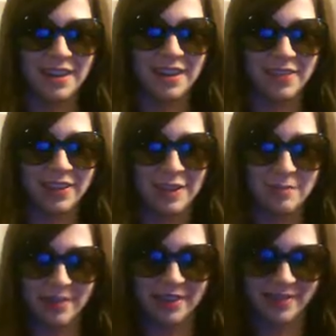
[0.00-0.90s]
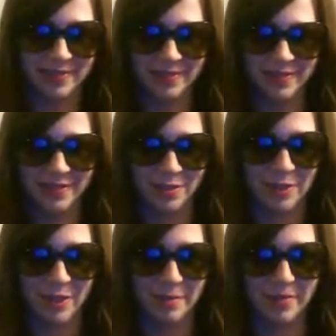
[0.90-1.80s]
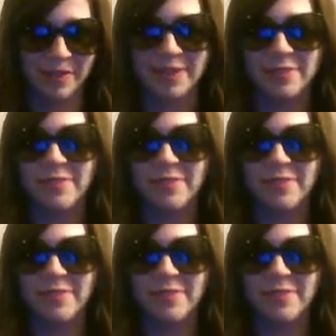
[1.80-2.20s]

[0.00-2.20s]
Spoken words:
of a kippah or yarmulke,